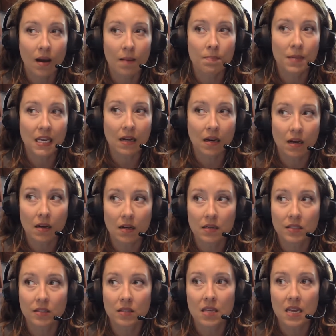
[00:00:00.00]

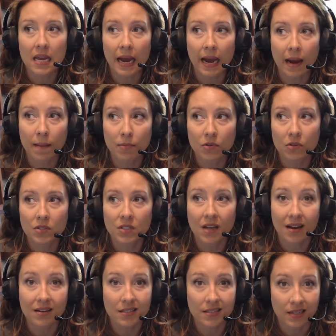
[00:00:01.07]
Because the apples
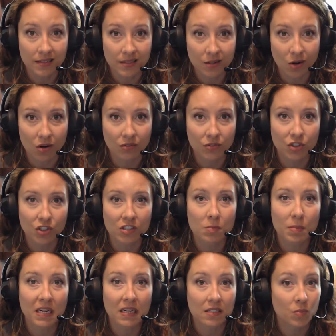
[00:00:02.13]
got sun scald just
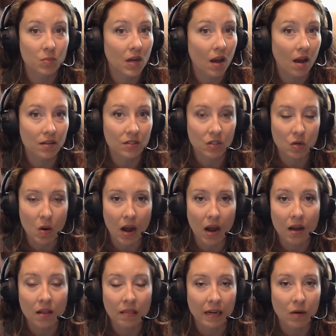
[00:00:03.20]
because we got so
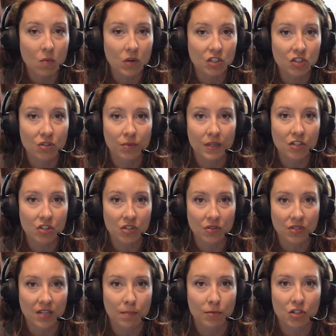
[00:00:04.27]
hot. Like once you reach those
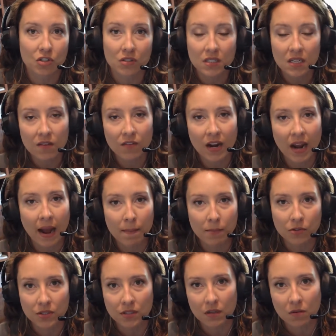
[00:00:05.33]
temperatures, even
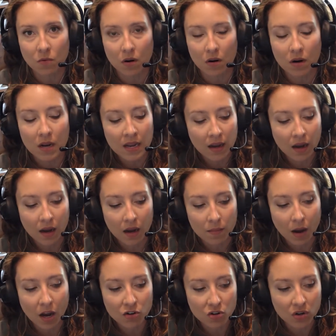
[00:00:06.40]
apples that were
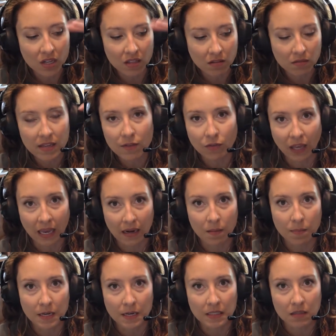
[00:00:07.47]
underneath leaf
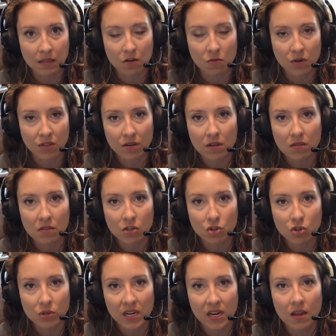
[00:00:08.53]
canopy still within the
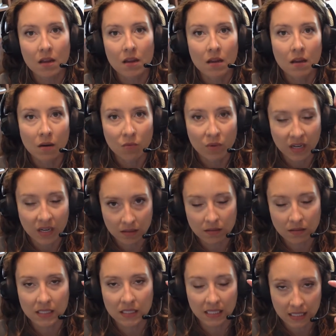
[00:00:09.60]
tree,
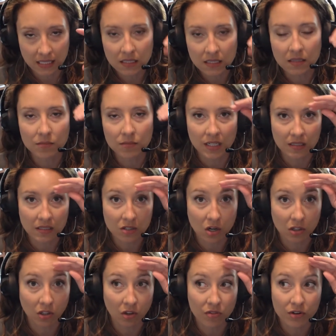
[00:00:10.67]
did get some sun
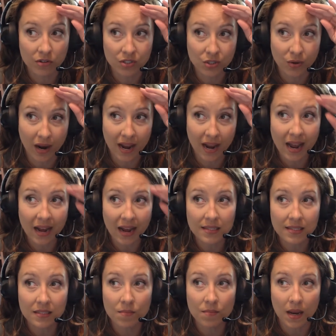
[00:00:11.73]
scald on those. So I
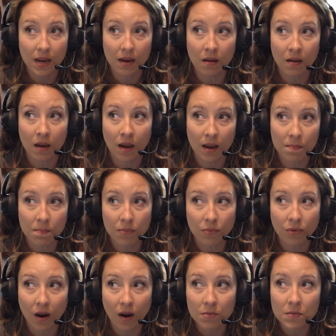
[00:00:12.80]
estimate I
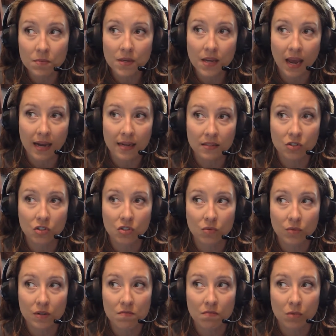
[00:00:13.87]
probably had to
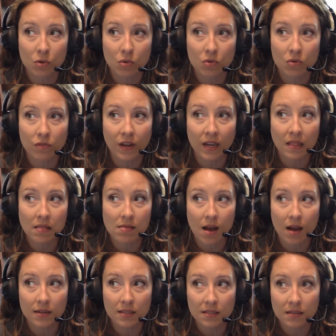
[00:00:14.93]
remove and
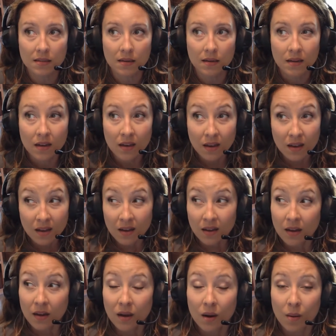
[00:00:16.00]
lost
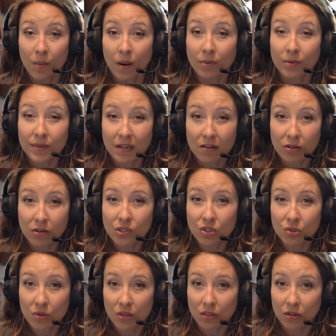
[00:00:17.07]
probably close to
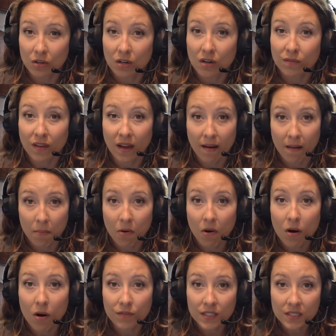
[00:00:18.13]
a third of the apple
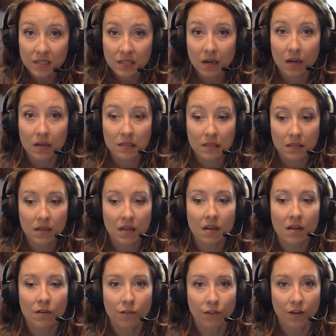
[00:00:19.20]
harvest, honestly,
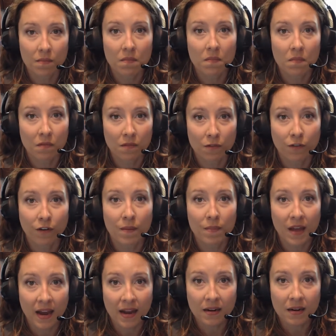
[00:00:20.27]
from
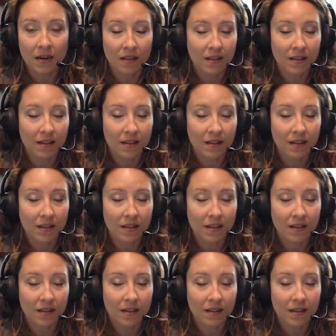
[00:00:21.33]
that.